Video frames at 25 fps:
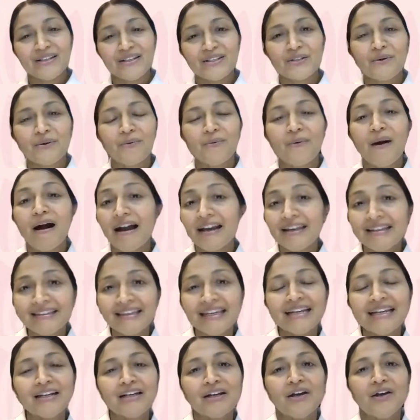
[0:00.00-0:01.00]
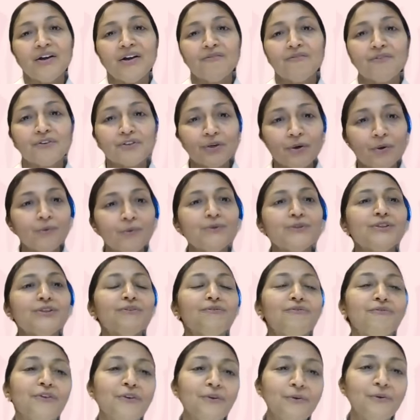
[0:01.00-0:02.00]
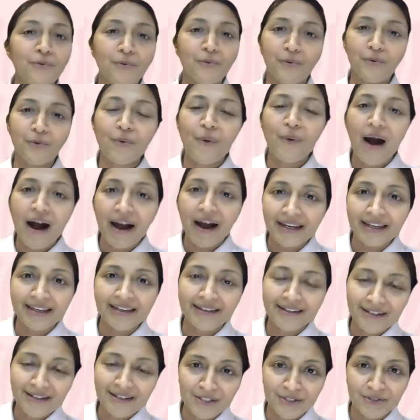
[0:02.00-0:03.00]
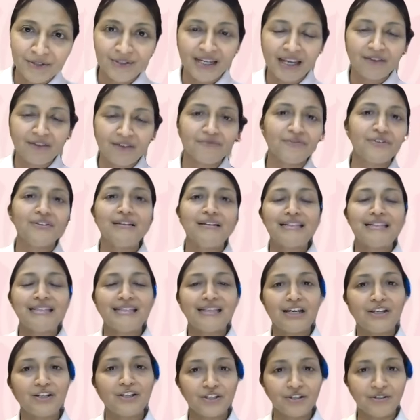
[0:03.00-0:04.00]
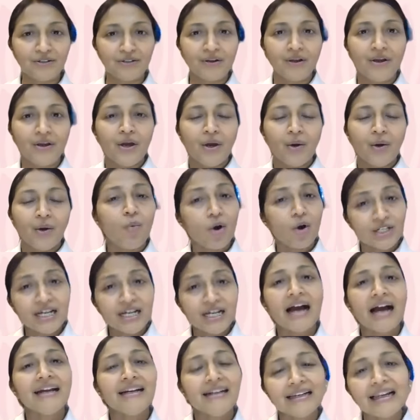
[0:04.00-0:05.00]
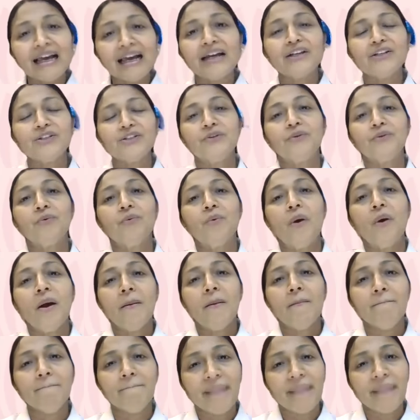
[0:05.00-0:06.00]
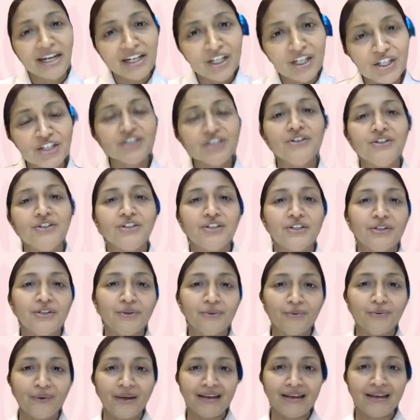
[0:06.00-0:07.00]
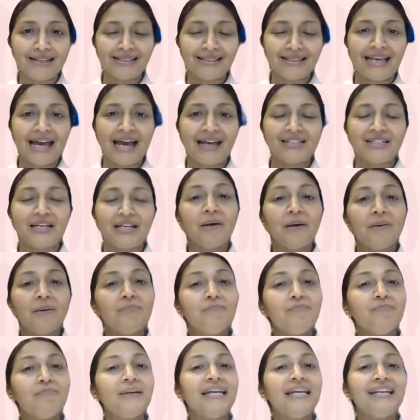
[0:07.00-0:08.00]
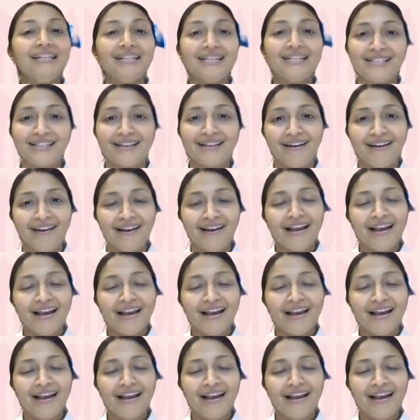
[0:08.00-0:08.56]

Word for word: So I think for those of you who are here today for this session, what I'd like to mention to you is that please